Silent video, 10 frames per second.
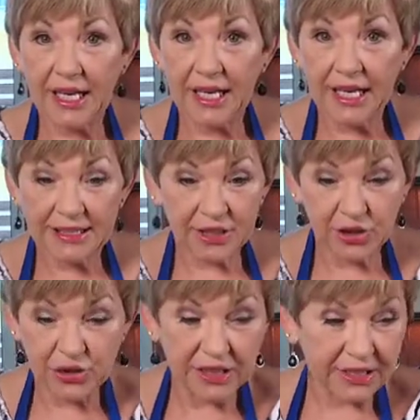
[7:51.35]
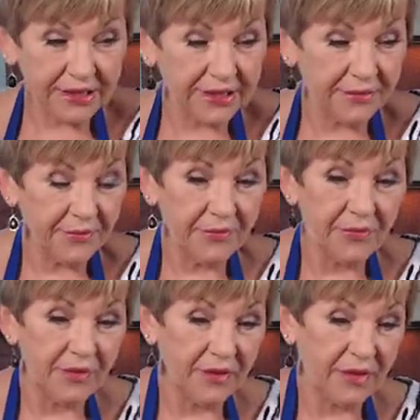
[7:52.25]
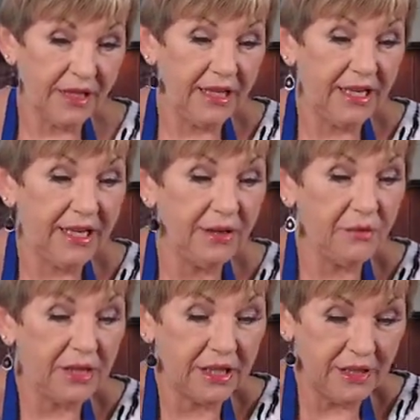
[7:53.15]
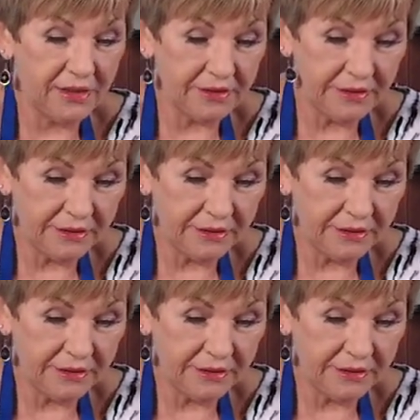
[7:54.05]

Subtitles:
Let's do this. In we go.